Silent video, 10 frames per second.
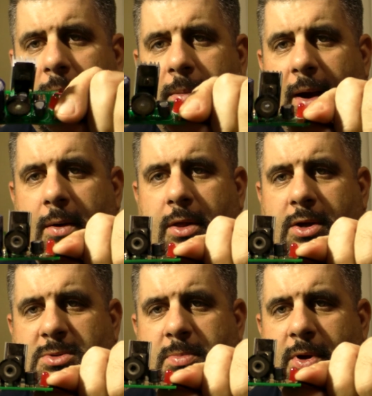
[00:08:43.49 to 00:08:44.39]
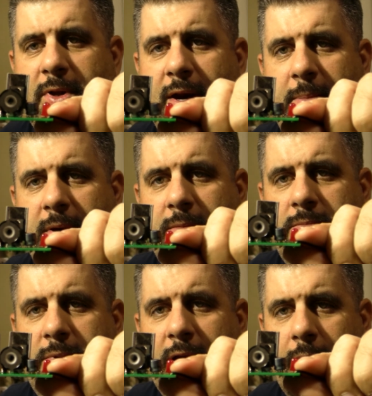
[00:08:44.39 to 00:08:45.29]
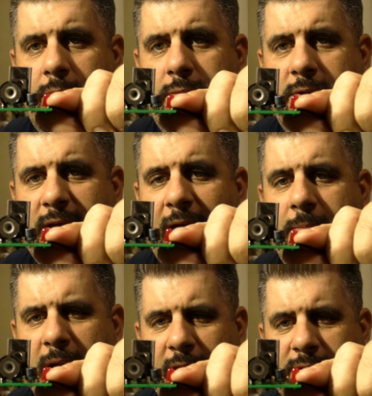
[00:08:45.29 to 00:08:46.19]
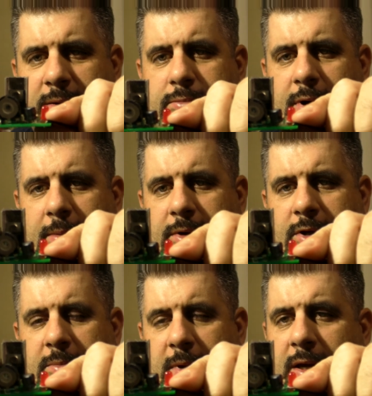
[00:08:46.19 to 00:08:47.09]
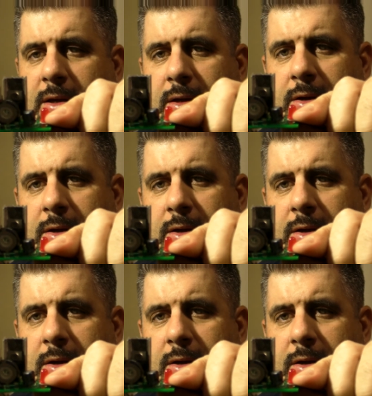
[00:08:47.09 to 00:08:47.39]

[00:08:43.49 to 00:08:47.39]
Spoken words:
buy one of those, build it up in, you know, 10 minutes probably took me.